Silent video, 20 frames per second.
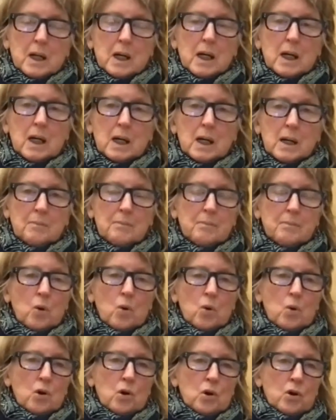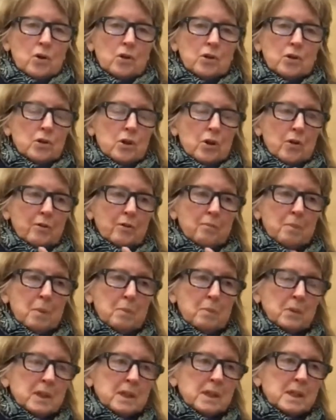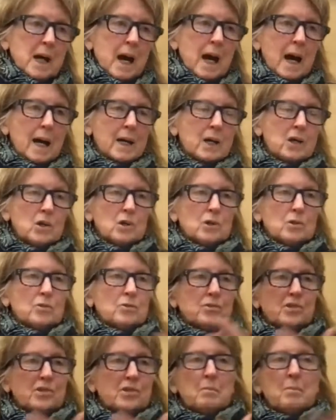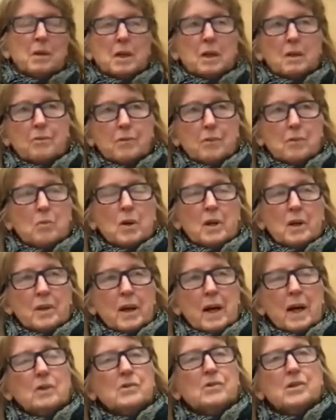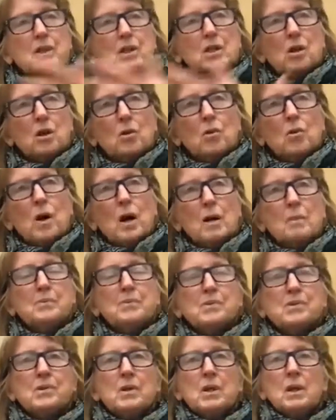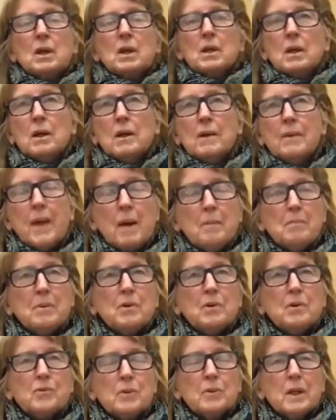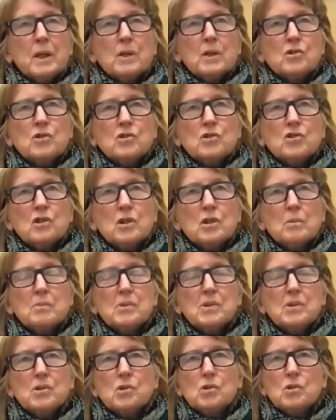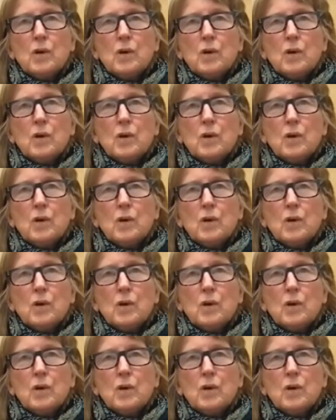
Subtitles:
Or, you know, if people need to hire somebody from one of the housing co-ops, that builds relationships.